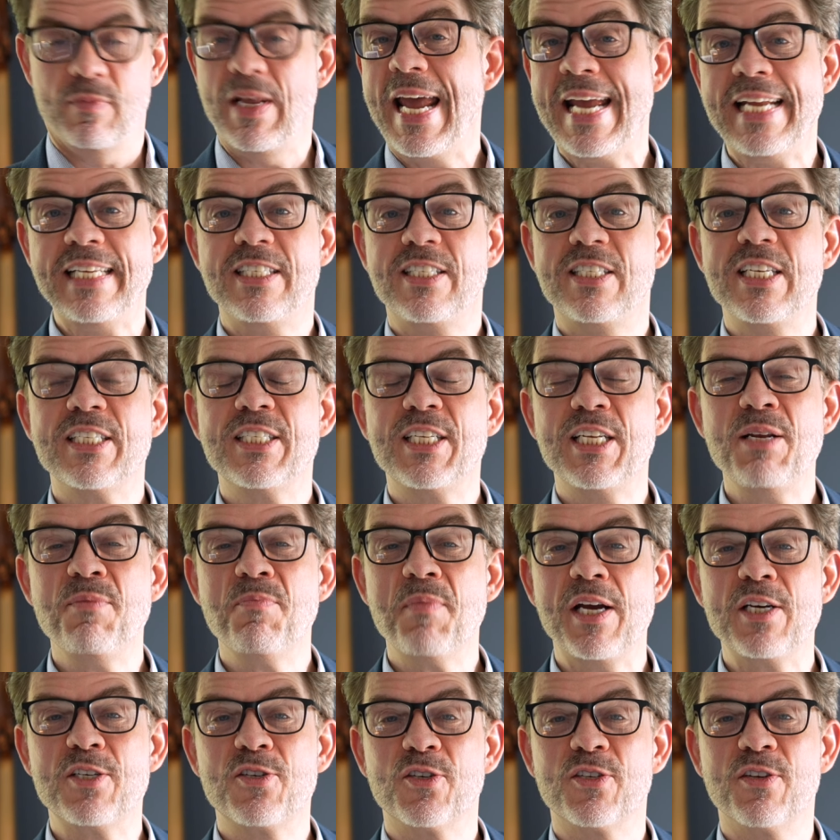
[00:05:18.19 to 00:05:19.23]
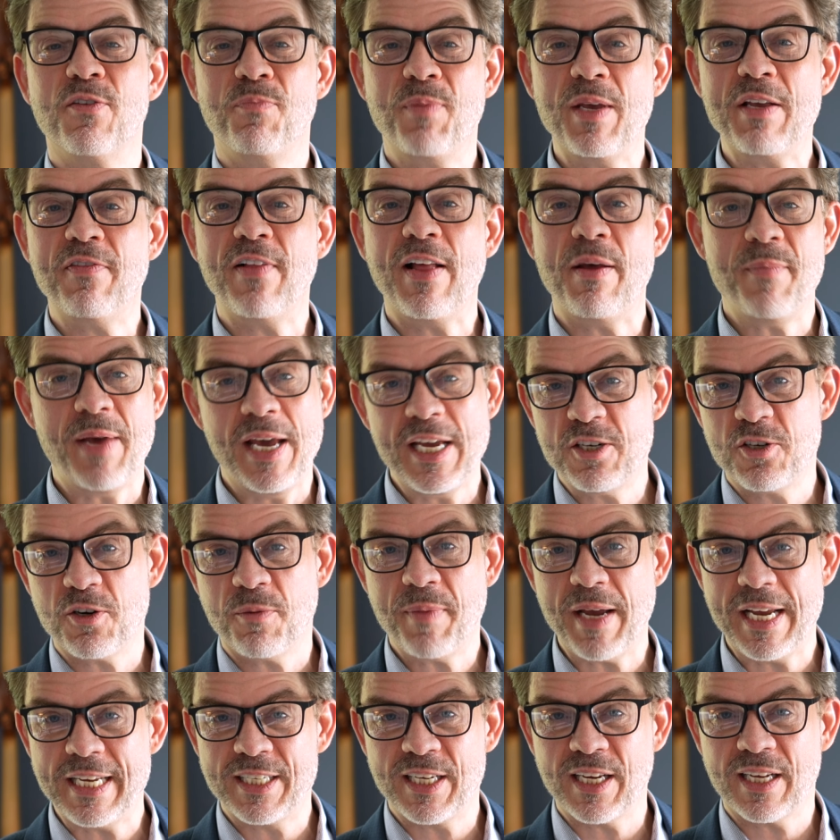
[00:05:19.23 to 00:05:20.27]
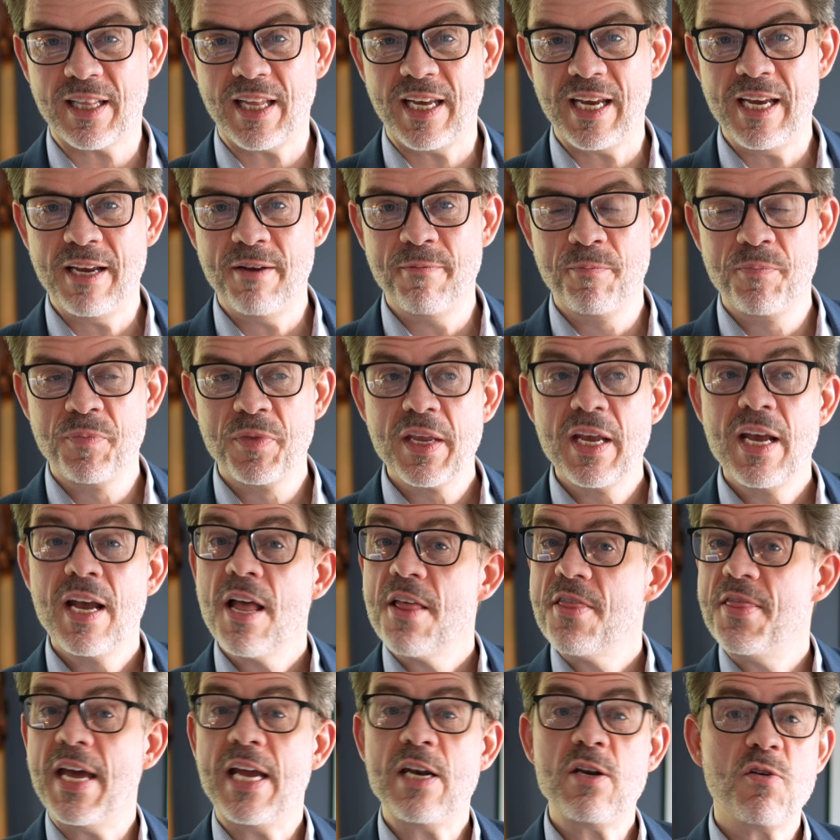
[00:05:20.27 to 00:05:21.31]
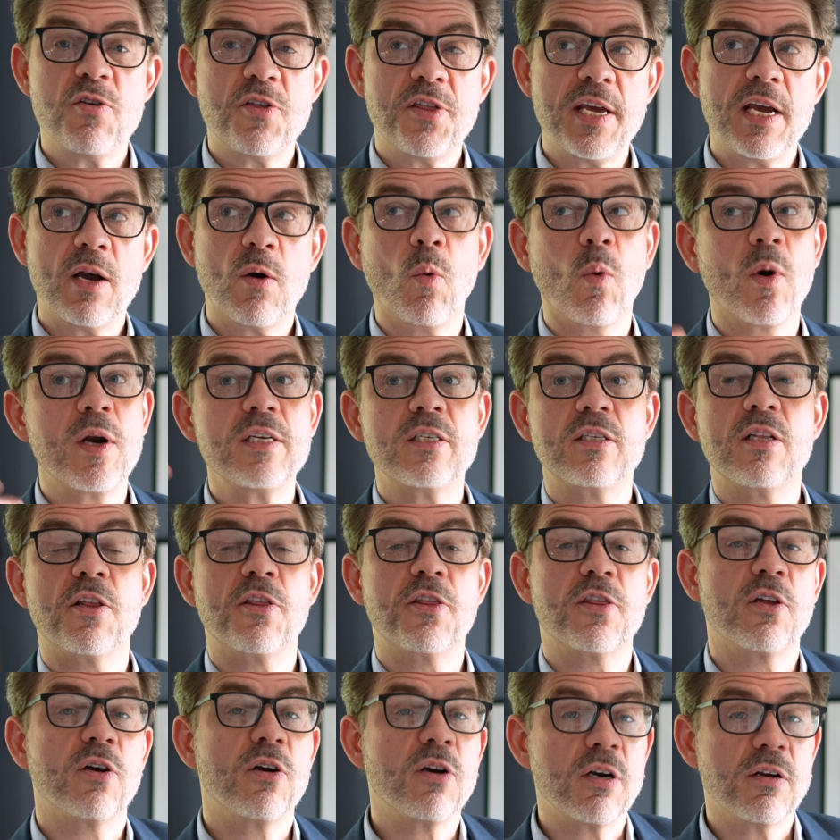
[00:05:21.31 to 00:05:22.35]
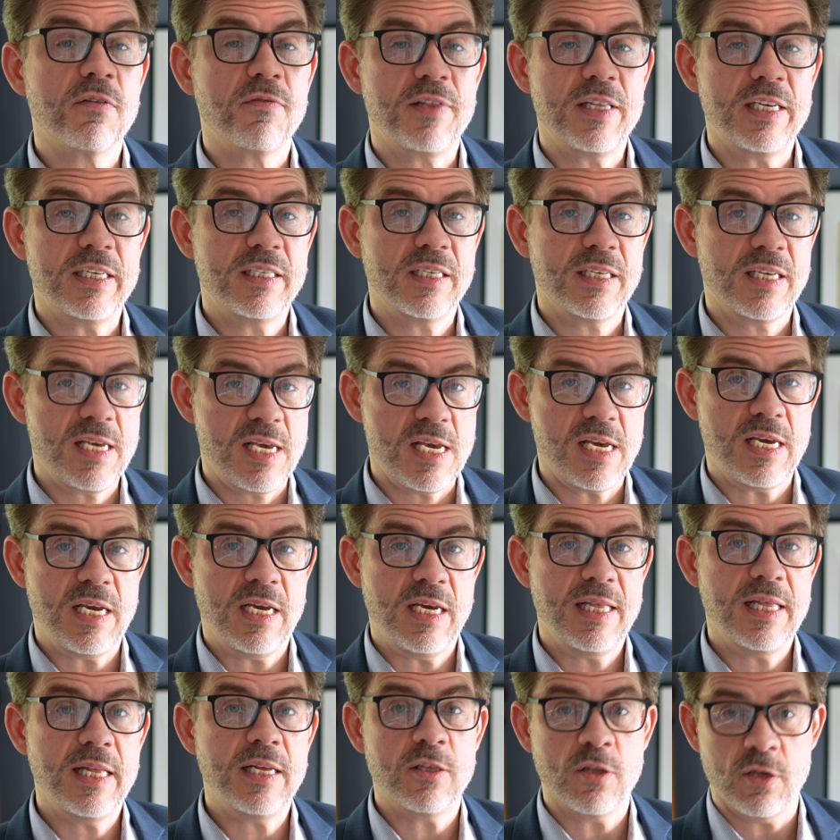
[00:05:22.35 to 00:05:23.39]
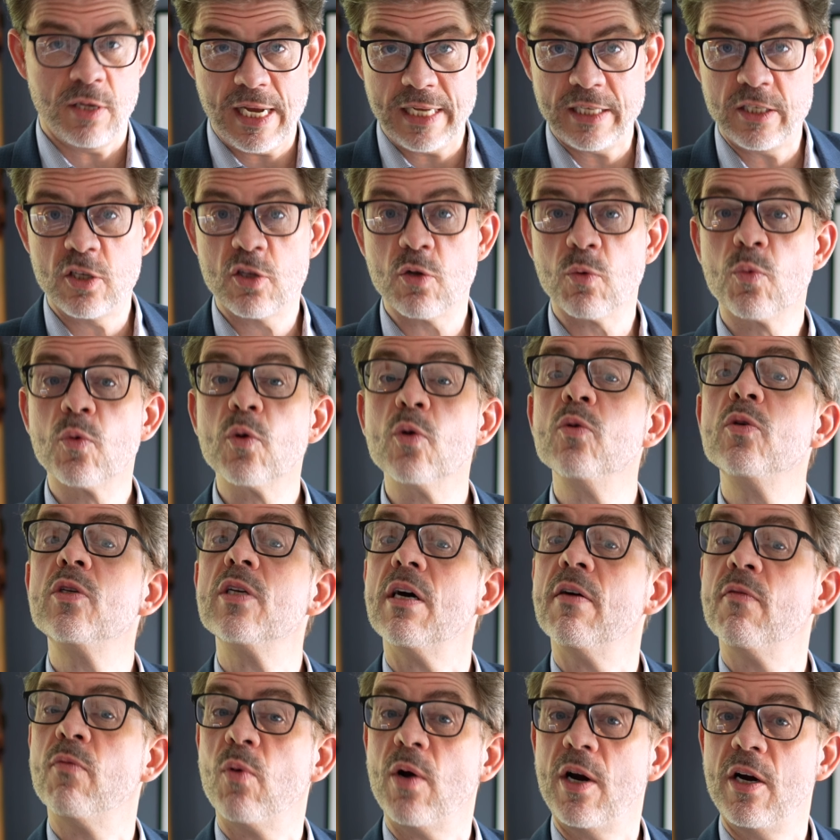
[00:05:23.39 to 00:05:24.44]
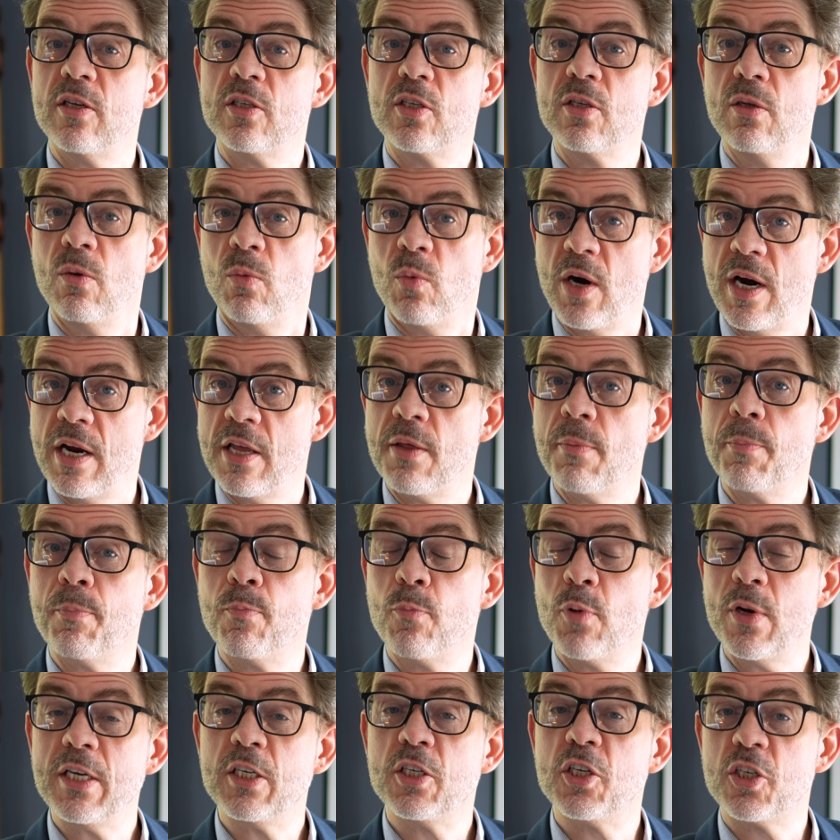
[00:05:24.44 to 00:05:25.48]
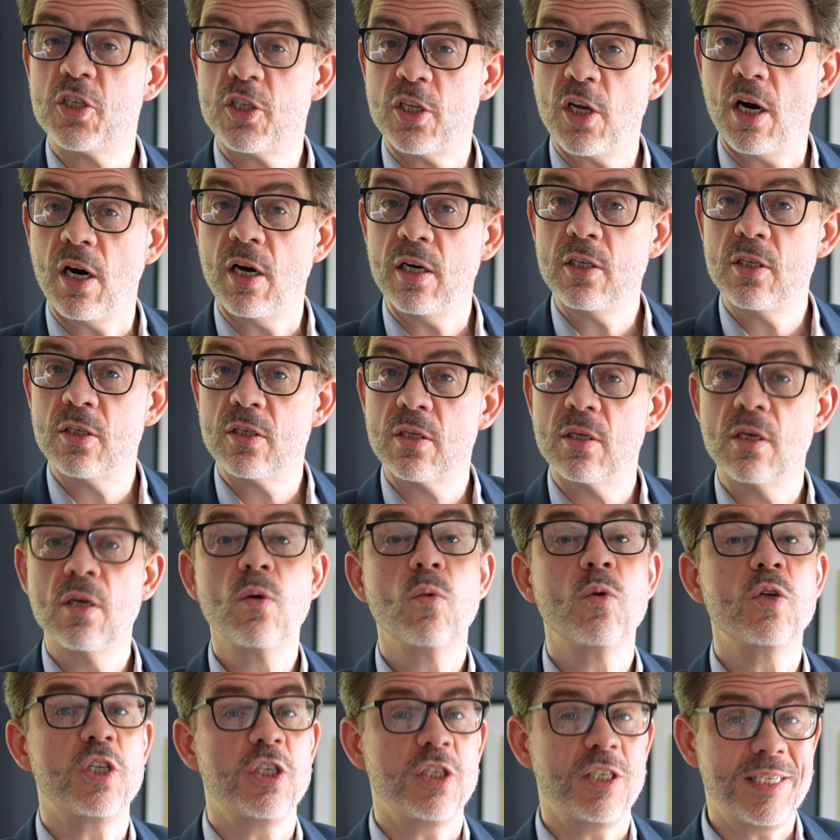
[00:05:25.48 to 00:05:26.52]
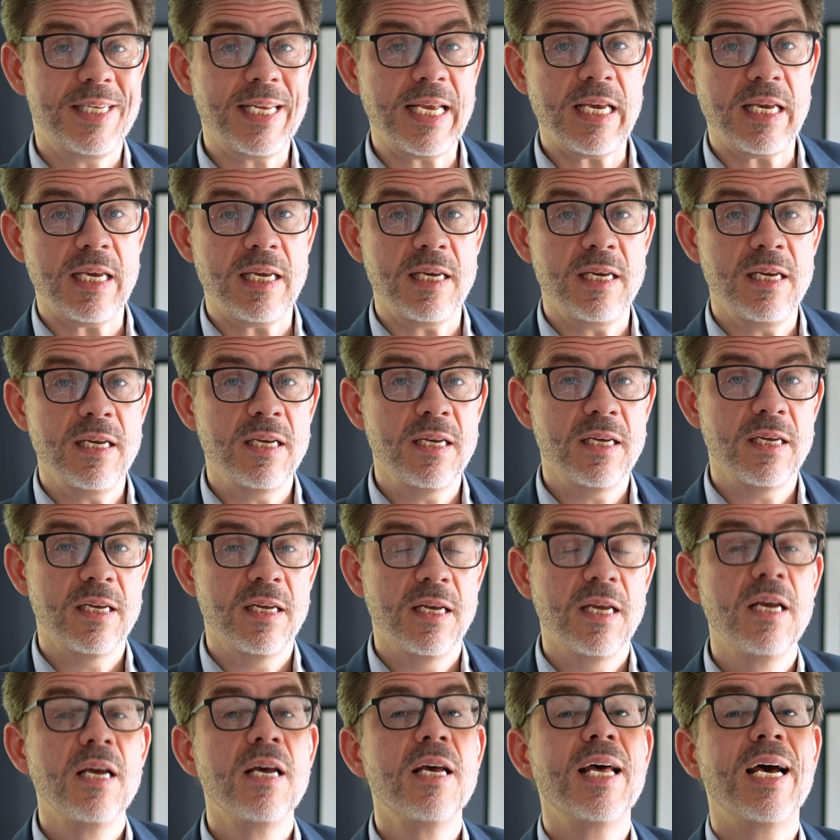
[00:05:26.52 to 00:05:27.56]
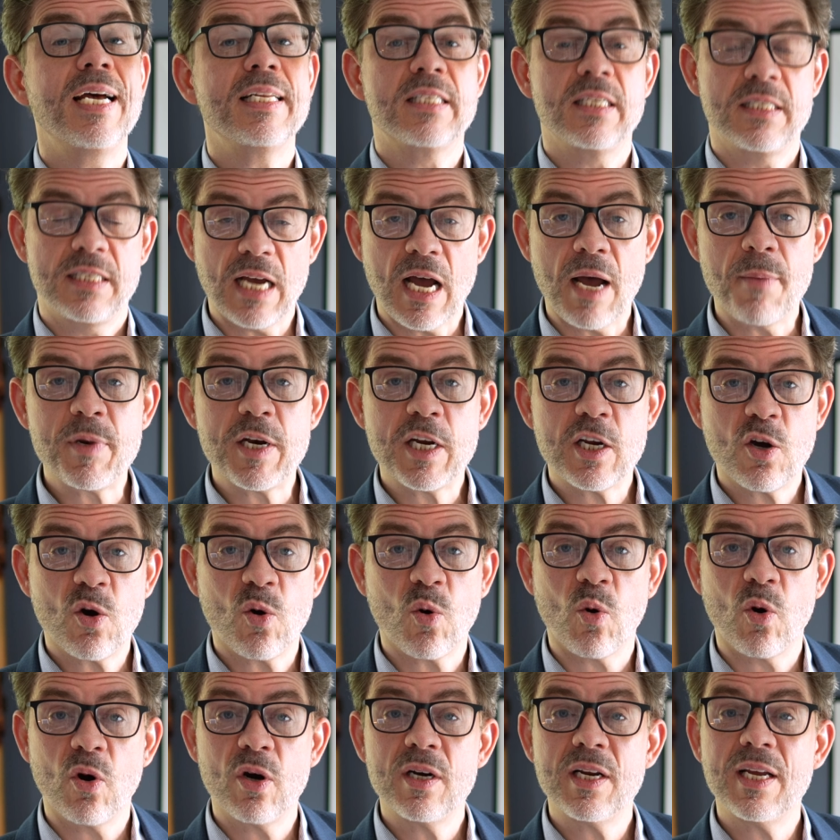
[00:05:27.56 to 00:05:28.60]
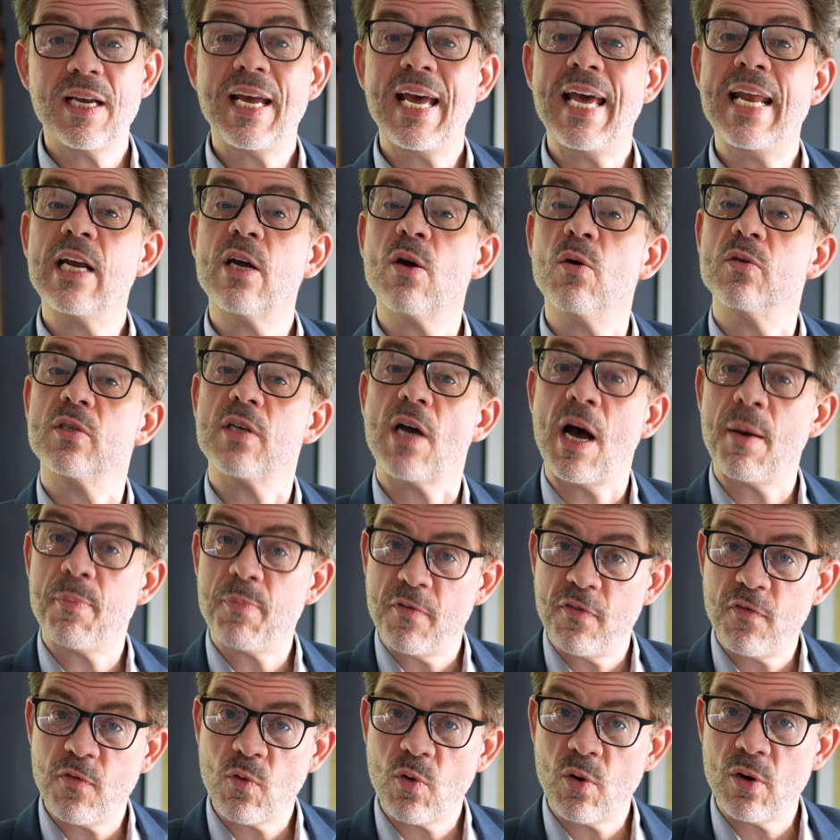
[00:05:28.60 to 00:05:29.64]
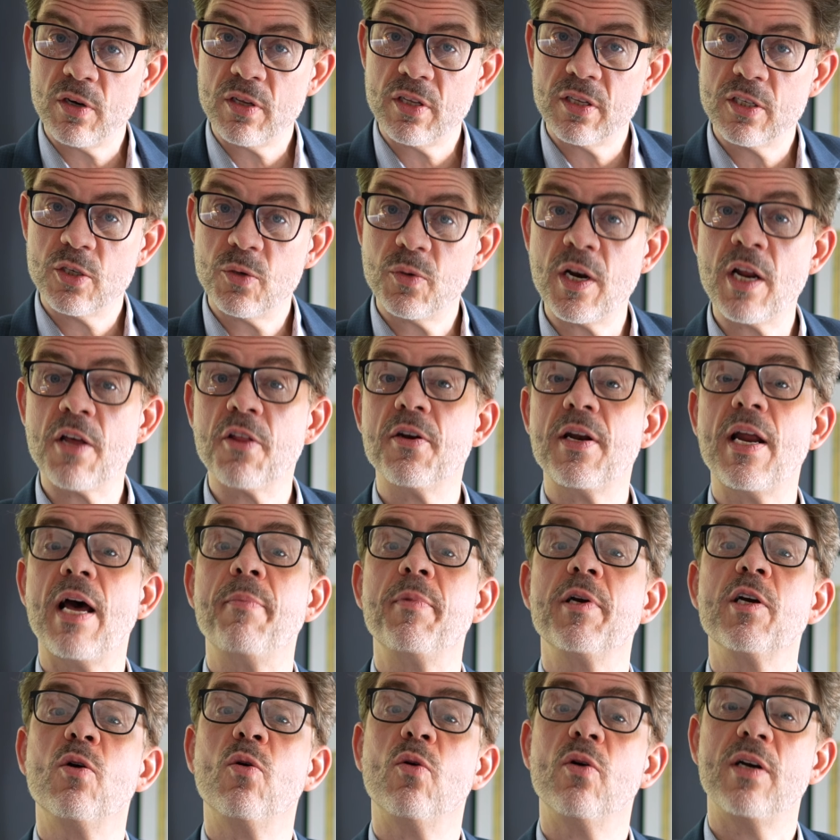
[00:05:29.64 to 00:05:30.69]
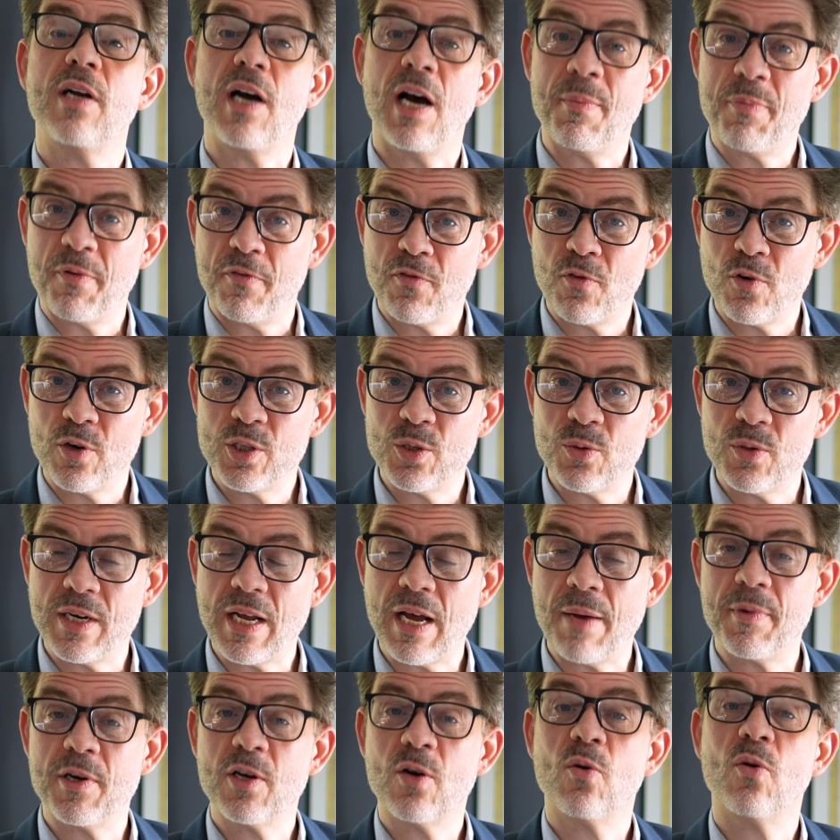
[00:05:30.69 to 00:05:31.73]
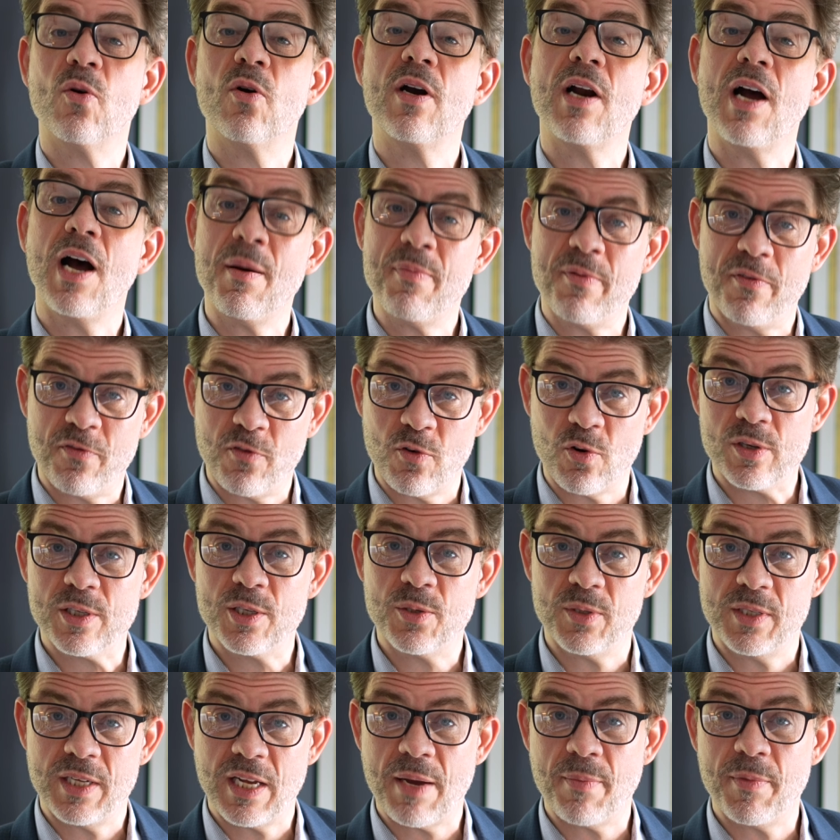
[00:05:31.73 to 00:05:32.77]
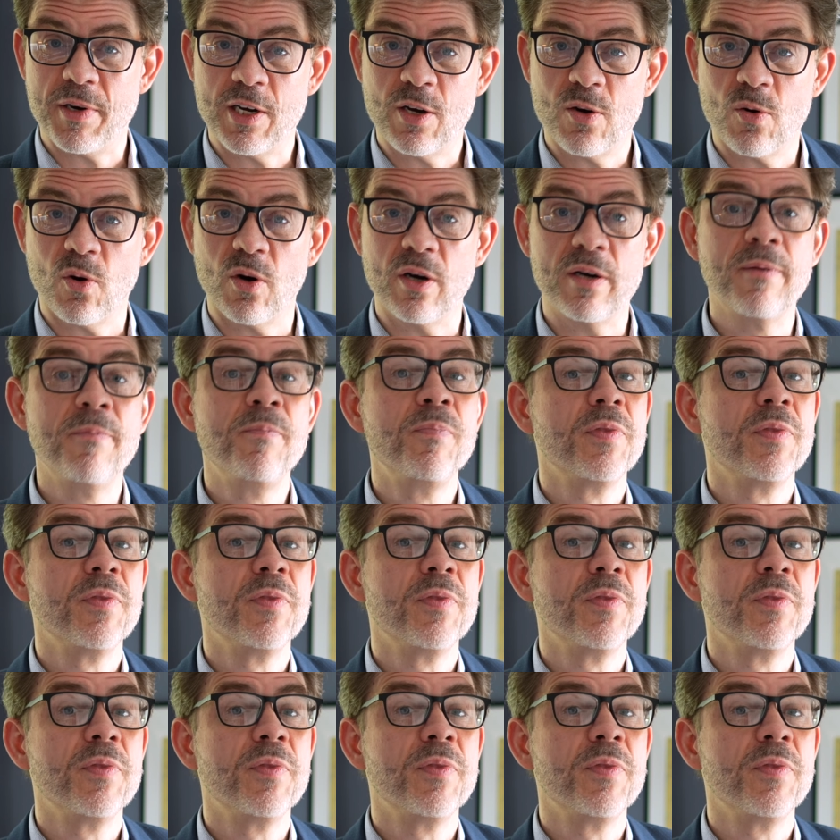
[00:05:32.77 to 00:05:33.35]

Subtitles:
It's 16 measures of B flat major basically. Then you think, what is the third of this key? That's the root of where the bridge starts, which is D. That's a dominant chord, and it goes up a fourth to another dominant chord, up a fourth to a dominant chord, up a fourth to a dominant chord.